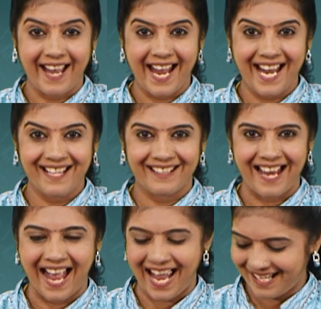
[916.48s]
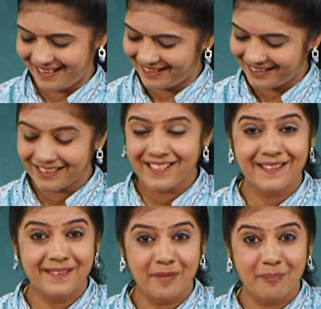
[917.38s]
head and this
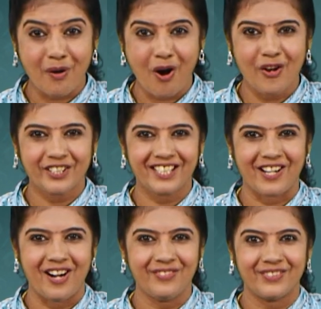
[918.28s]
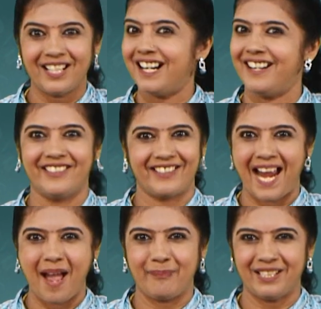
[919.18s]
is the body of a
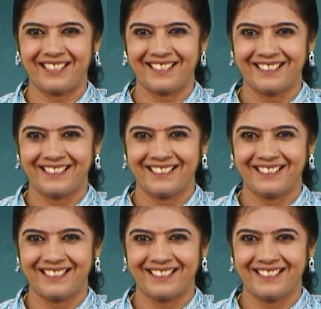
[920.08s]
rabbit.